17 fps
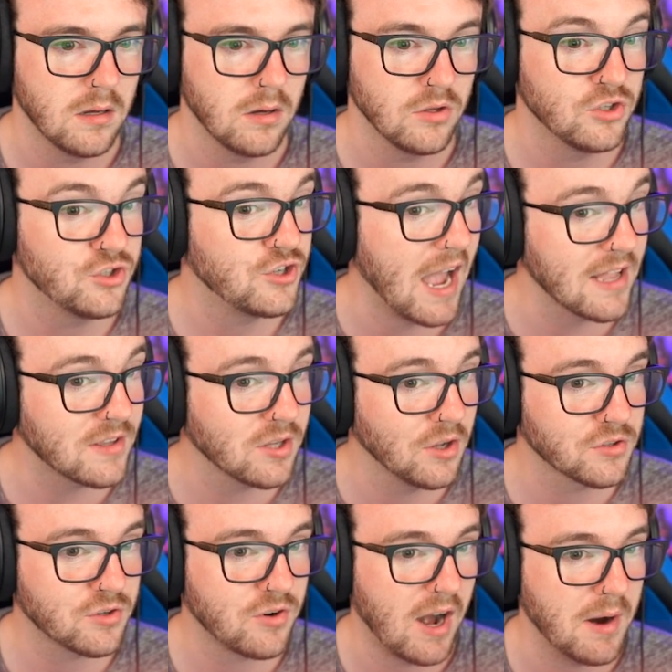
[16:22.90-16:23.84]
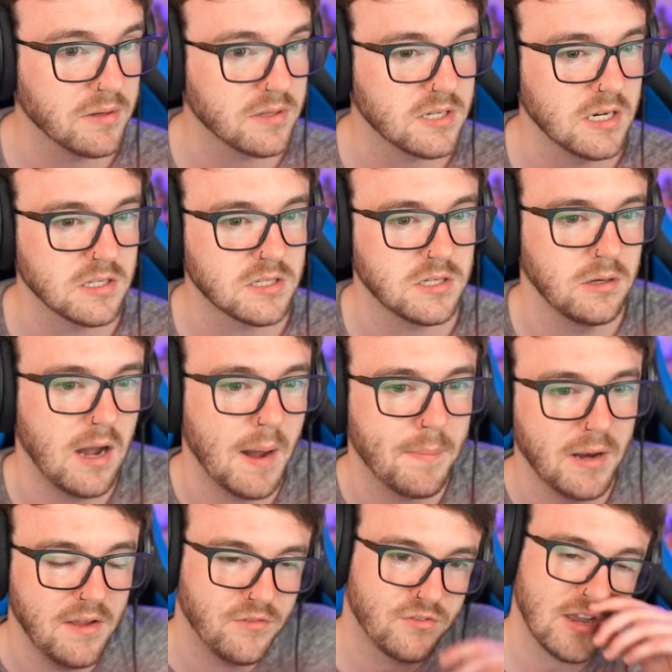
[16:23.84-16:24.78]
Chatot's cry was here too. I
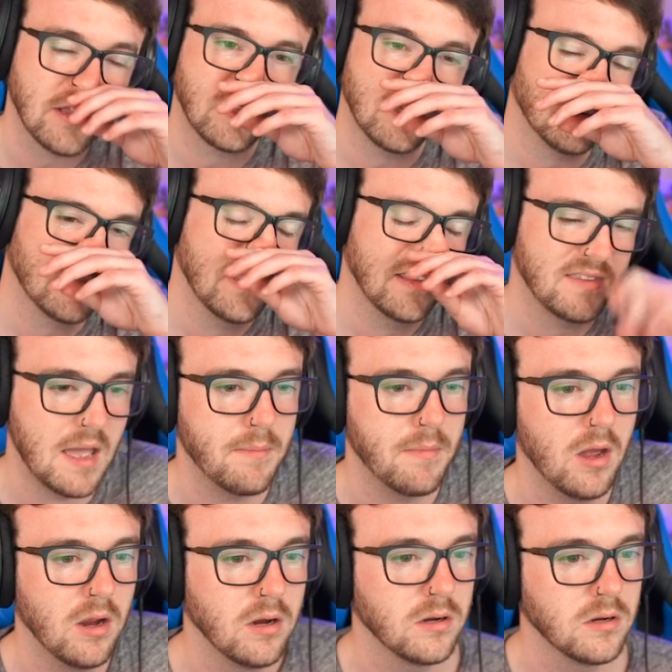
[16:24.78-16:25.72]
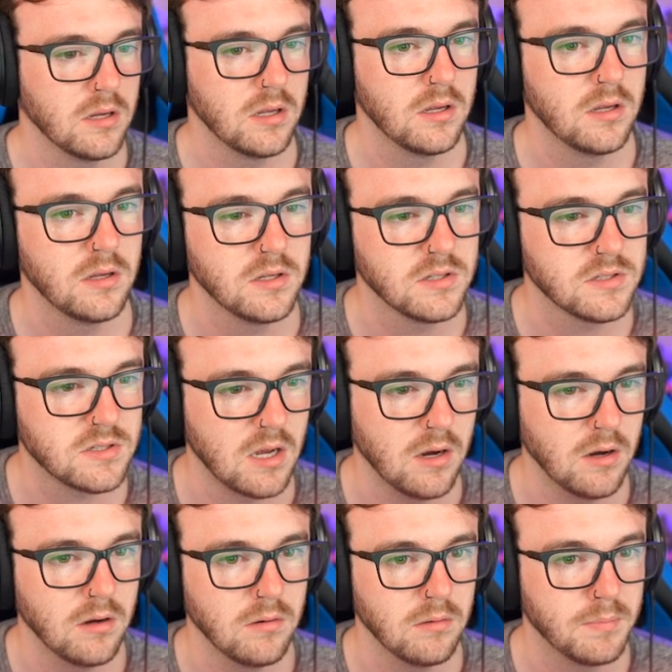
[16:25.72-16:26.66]
believe Chatot was in the demo,
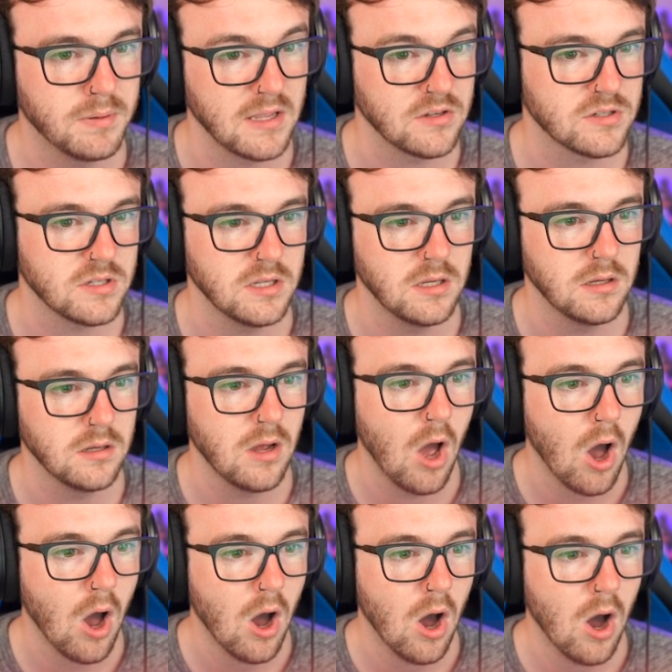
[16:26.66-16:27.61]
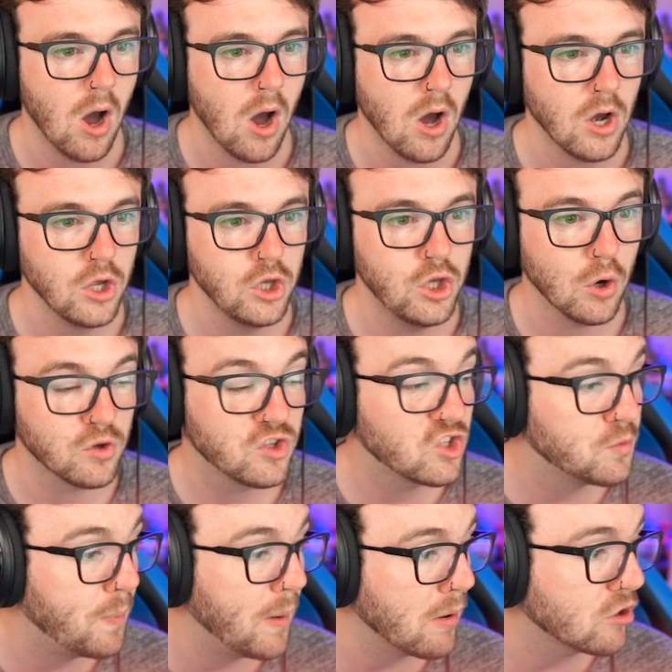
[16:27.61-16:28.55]
so potentially. Yo,
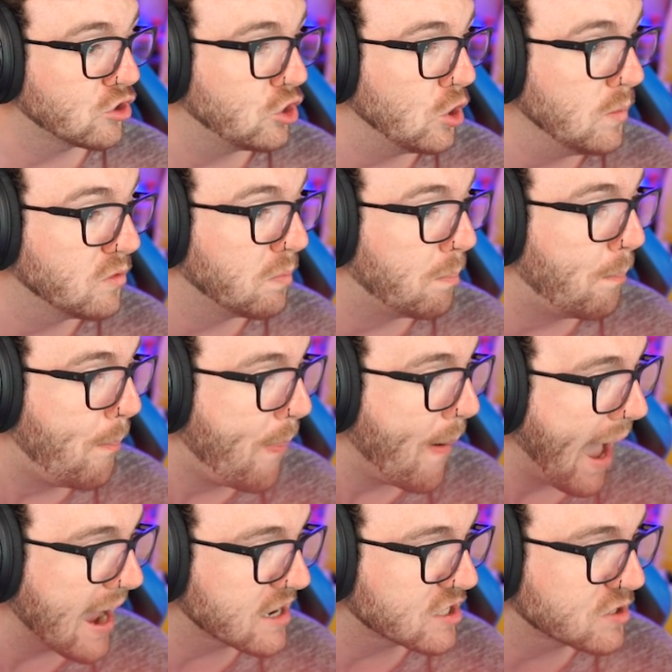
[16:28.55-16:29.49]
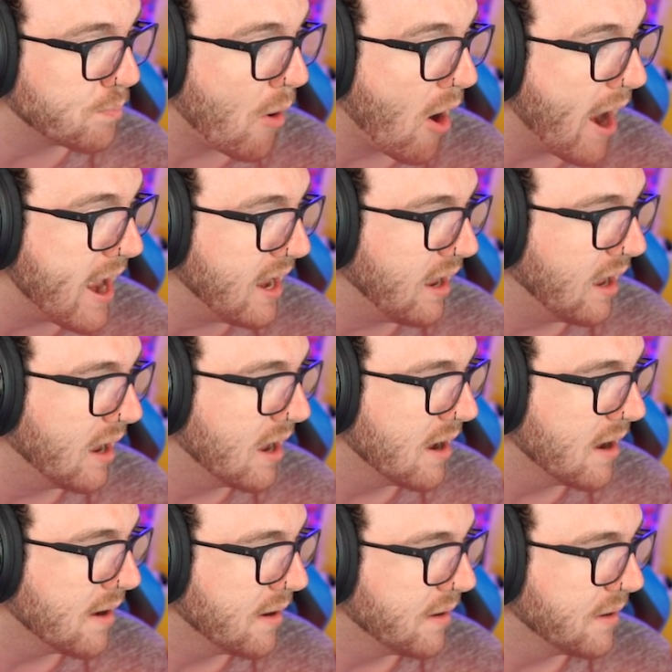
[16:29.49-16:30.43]
Spiritomb's back Sprite?
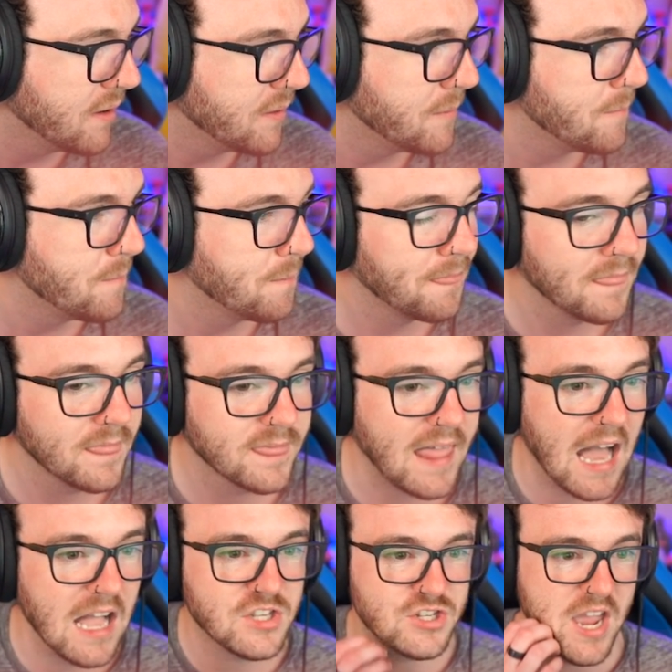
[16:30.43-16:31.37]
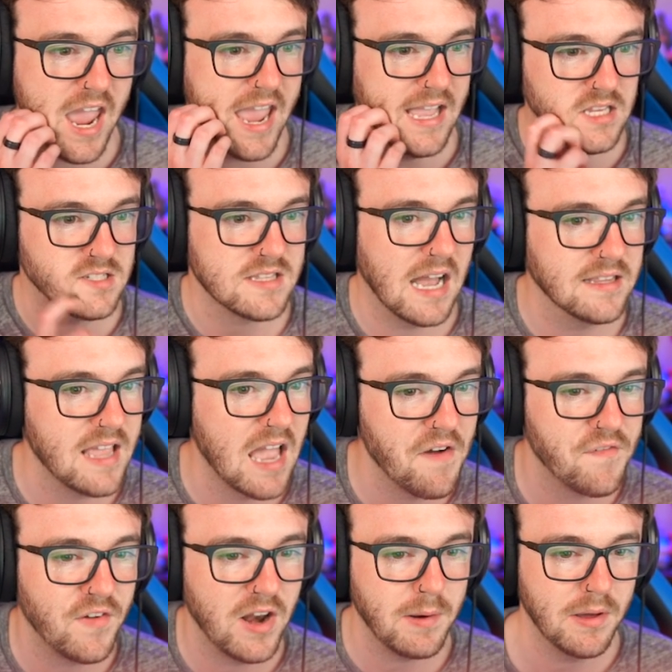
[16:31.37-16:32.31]
That changed. That
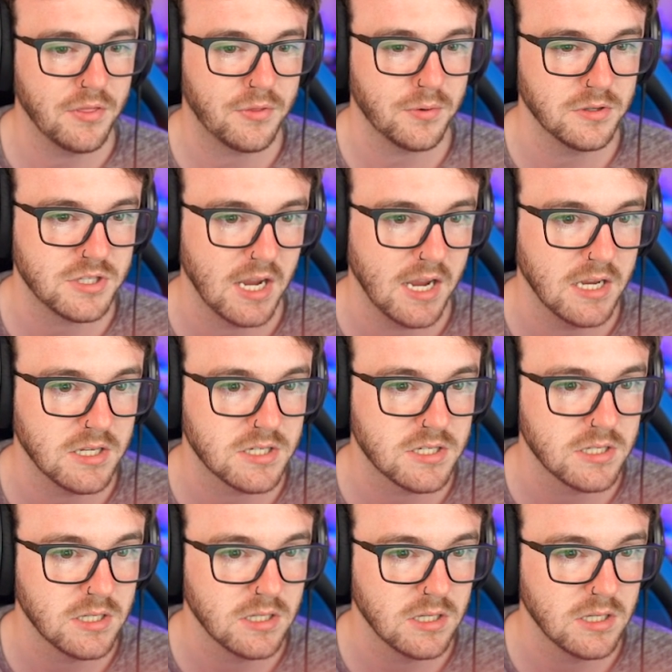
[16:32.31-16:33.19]
definitely went through a change.